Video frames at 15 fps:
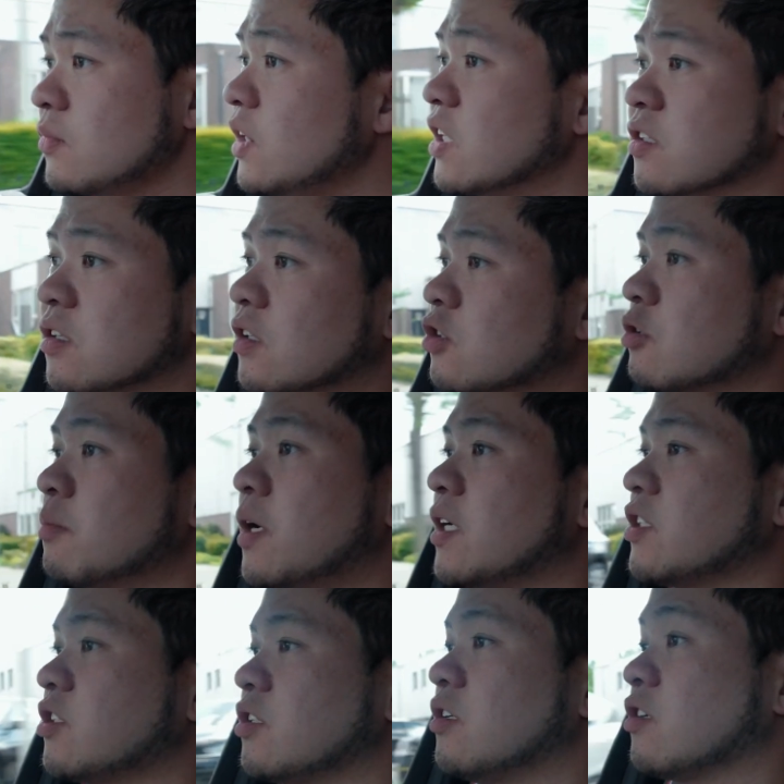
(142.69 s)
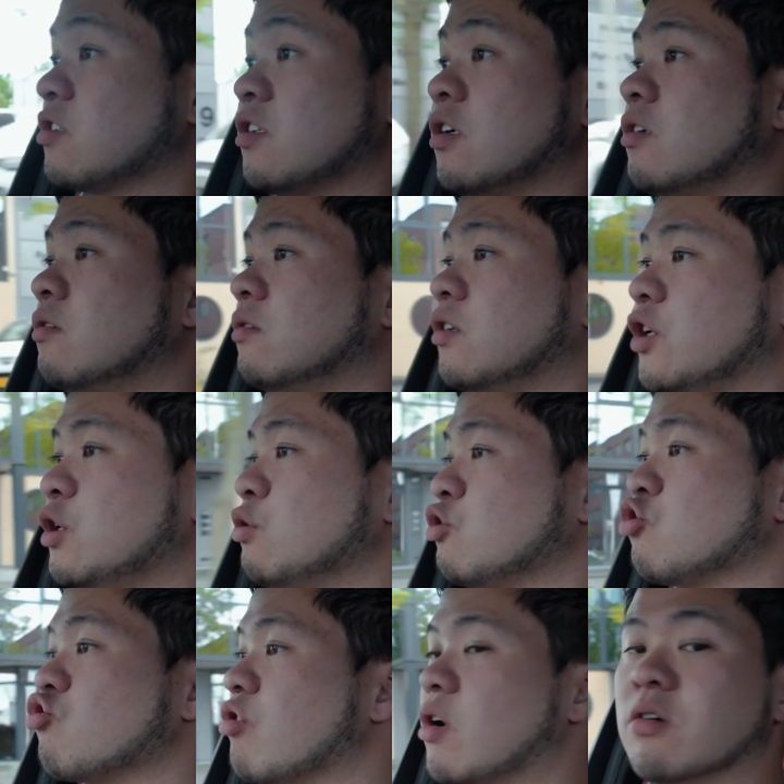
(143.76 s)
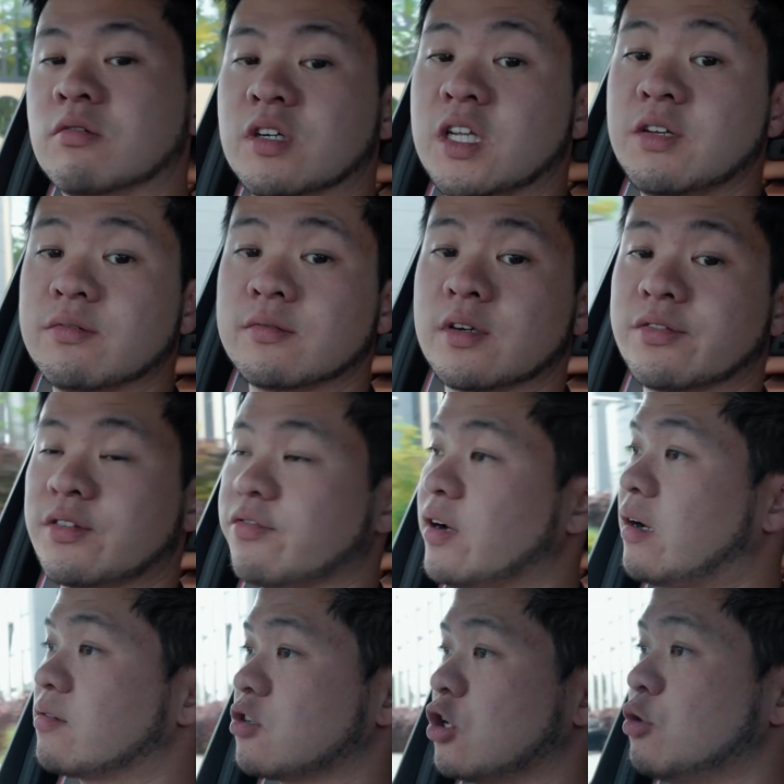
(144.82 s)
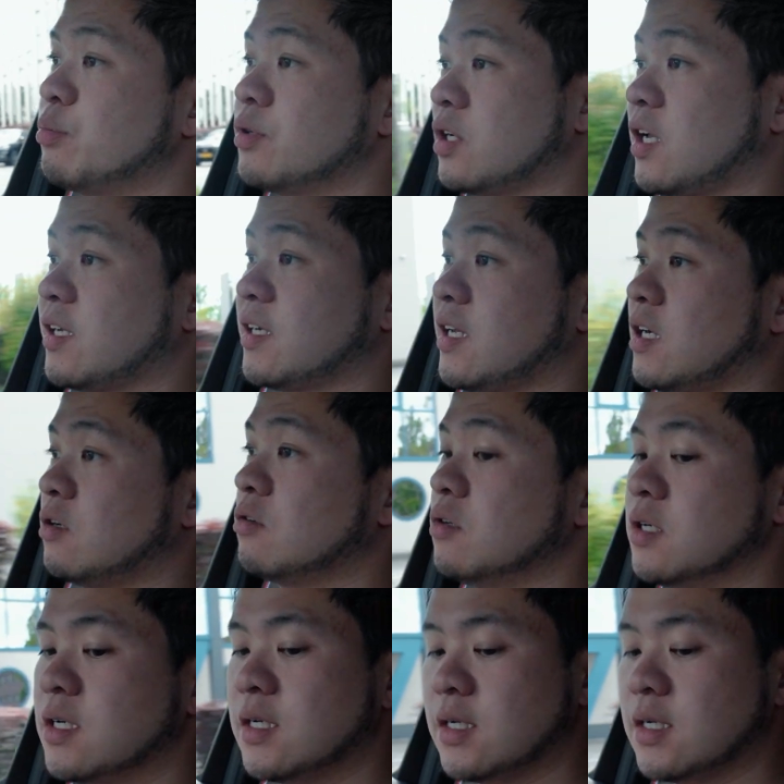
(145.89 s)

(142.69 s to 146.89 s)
It's not too much, there's no huge drone, even with the valves open like now